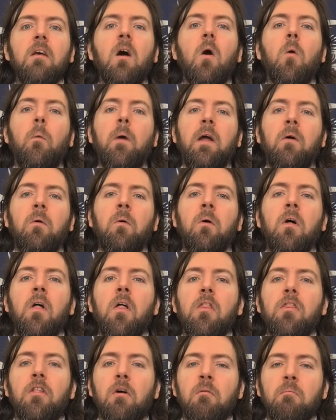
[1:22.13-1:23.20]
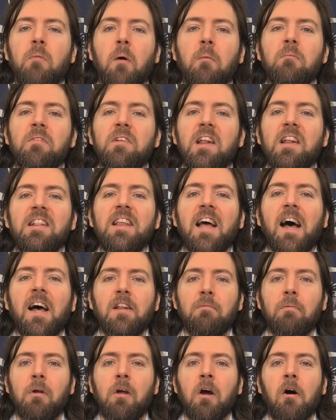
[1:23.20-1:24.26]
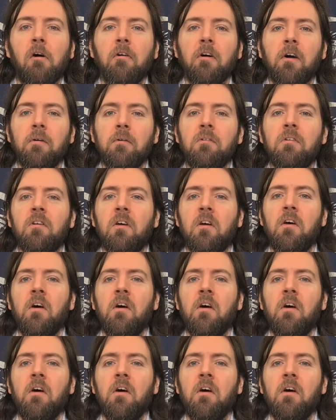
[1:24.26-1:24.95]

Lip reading: Well, their mums and dads would call out,